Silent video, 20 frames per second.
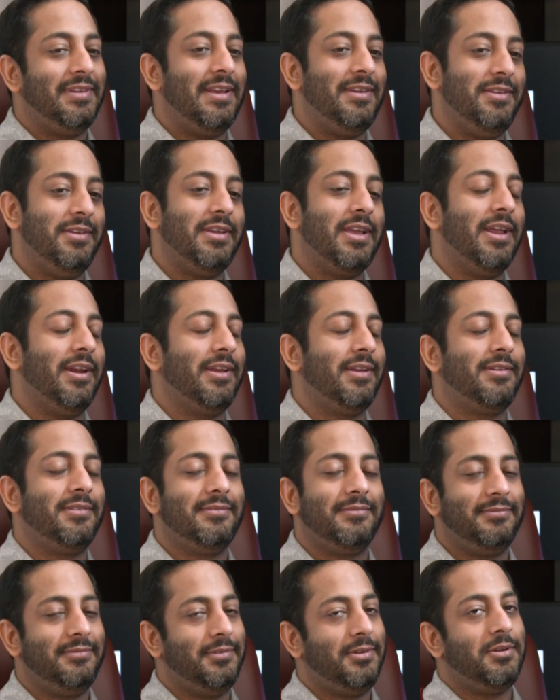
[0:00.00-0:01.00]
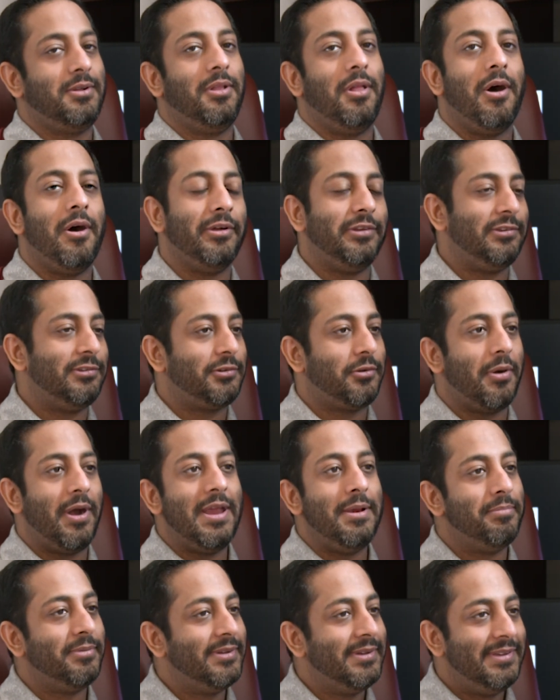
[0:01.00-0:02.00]
you get a claw and
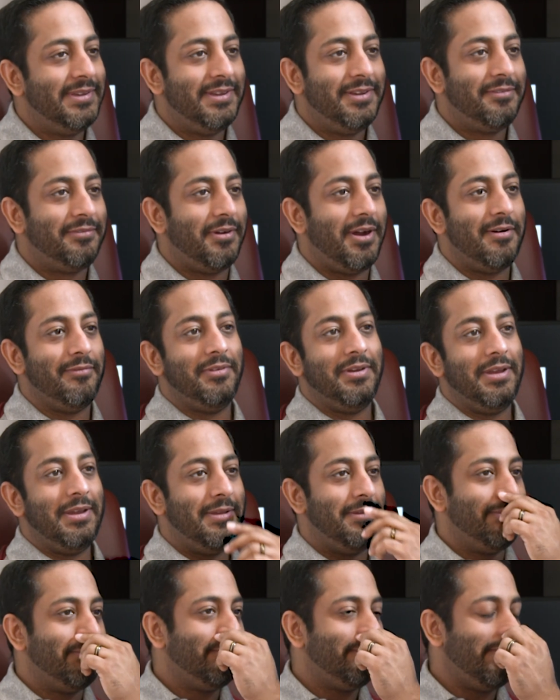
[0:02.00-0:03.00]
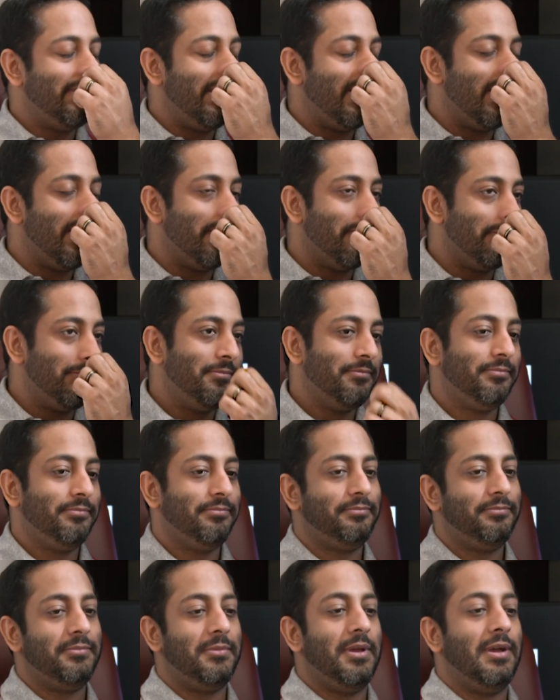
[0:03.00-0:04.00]
scrape for every
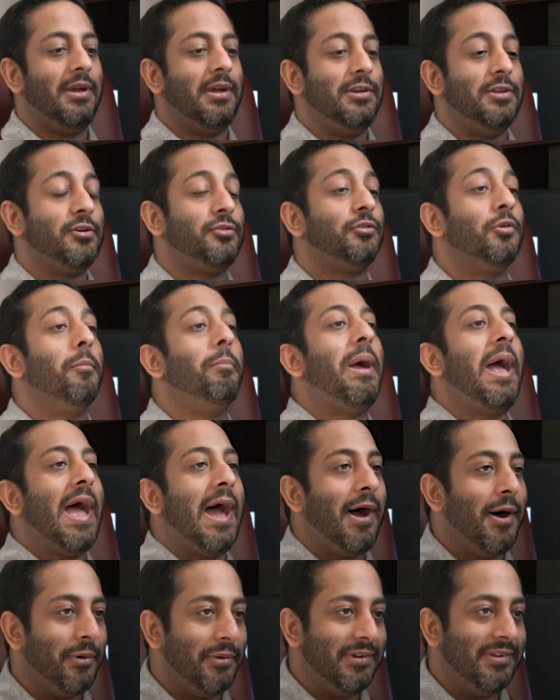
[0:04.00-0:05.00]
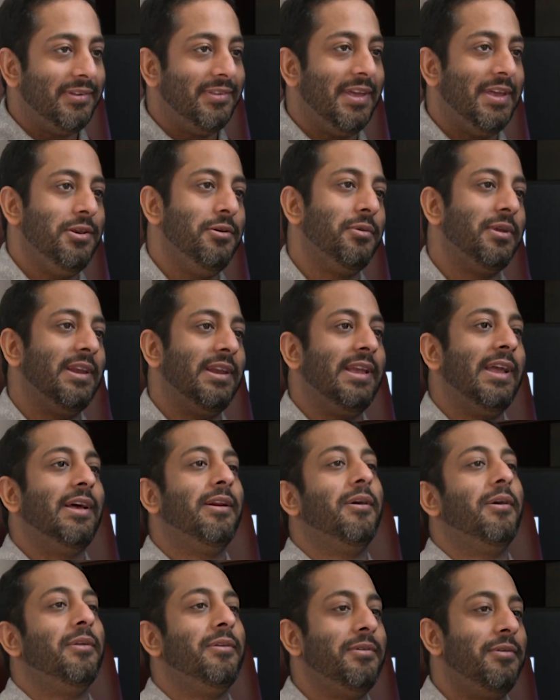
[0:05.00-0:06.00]
additional pound that you can
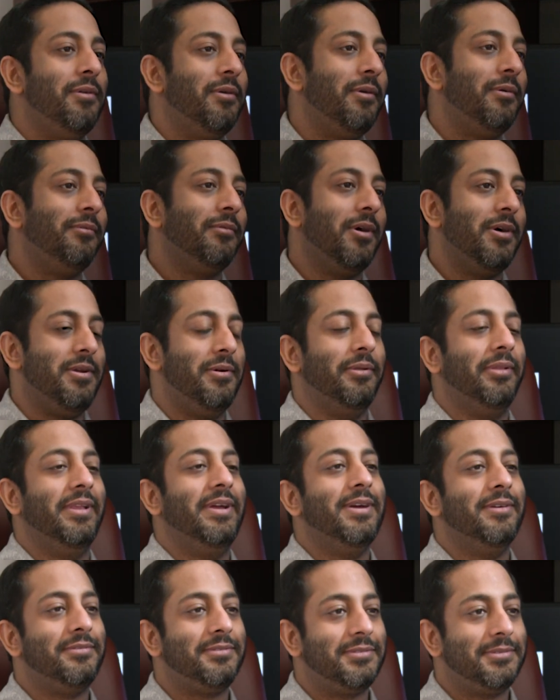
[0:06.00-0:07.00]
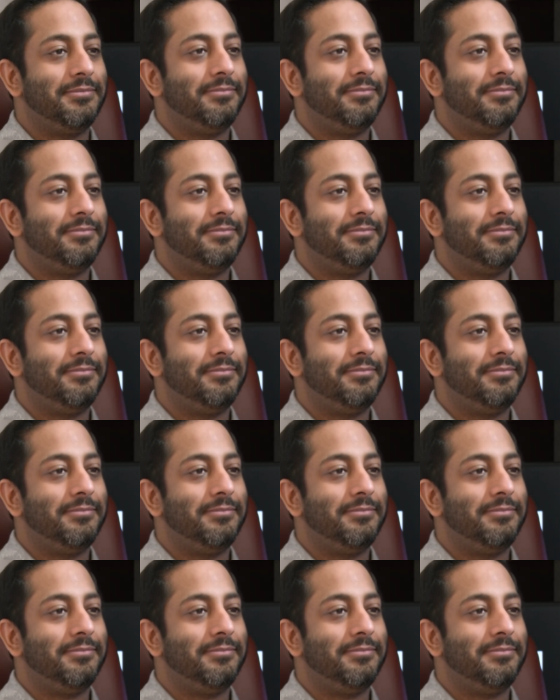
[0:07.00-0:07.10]
get on your lifts.